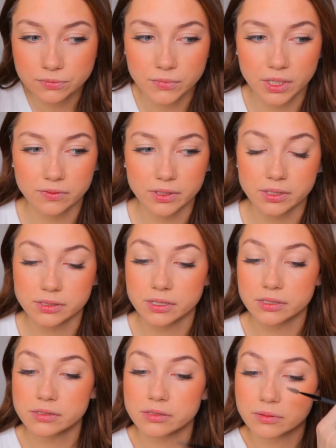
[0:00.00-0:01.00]
I have like a
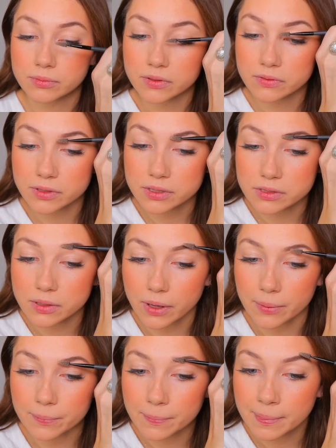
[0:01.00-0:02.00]
dust on my face. Okay.
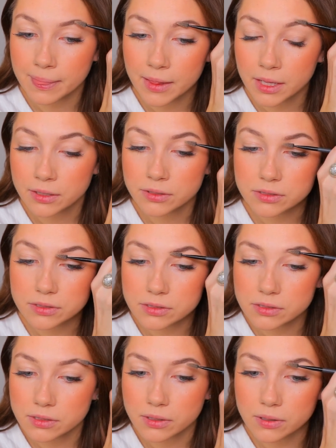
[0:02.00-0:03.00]

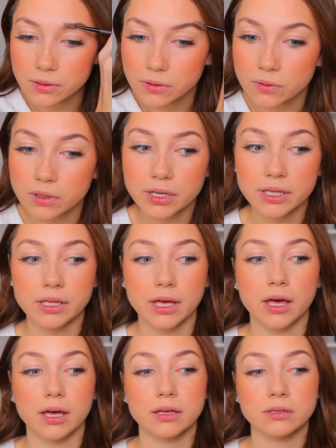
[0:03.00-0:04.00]
So
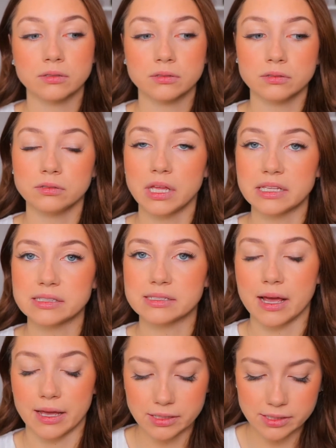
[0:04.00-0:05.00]
yeah. Well, that's
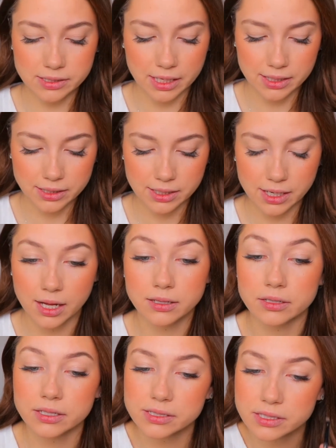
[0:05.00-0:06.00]
nice. I like the
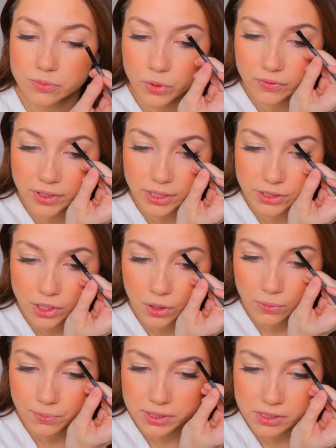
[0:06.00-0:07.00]
color because it's more of like a
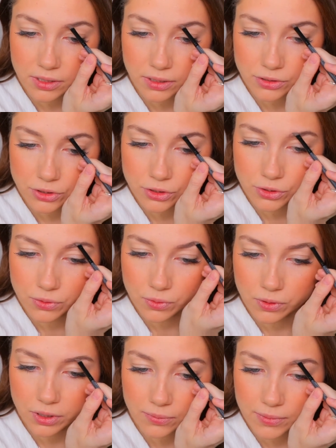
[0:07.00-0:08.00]
taupe. It's not too
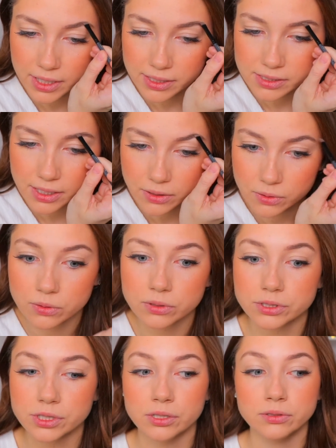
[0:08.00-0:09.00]
warm. It has that cooler
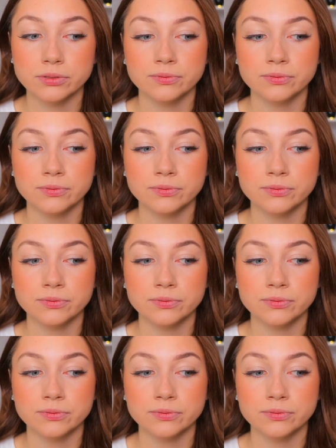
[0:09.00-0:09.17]
tone.